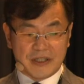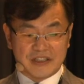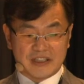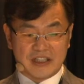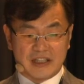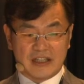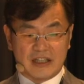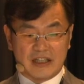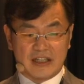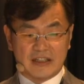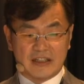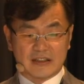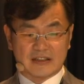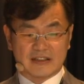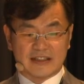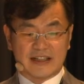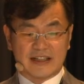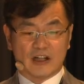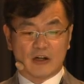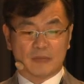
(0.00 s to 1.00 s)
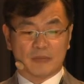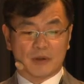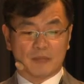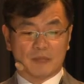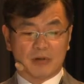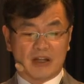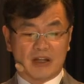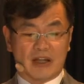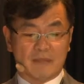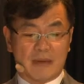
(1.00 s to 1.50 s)
busy in setting up
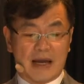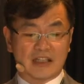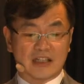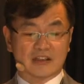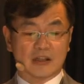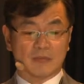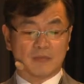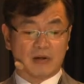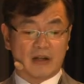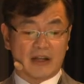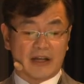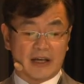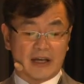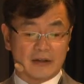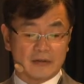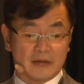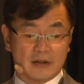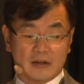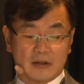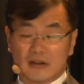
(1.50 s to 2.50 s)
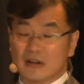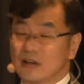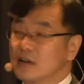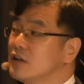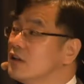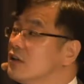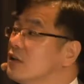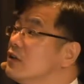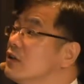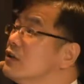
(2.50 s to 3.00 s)
the pl master plan.
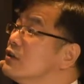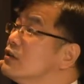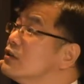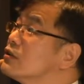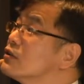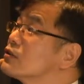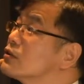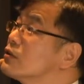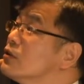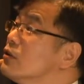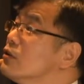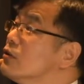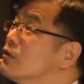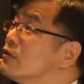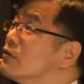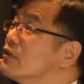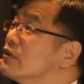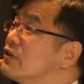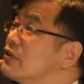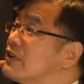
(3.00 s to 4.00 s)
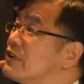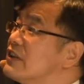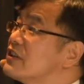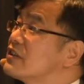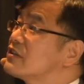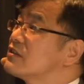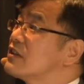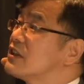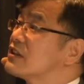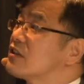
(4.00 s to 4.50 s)
So
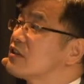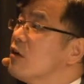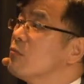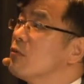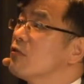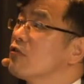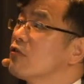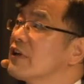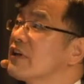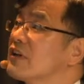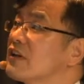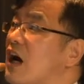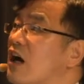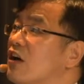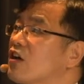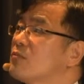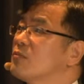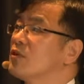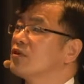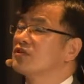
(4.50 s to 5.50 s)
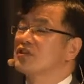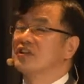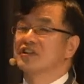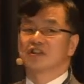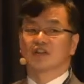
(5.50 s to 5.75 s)
this, this humble-looking document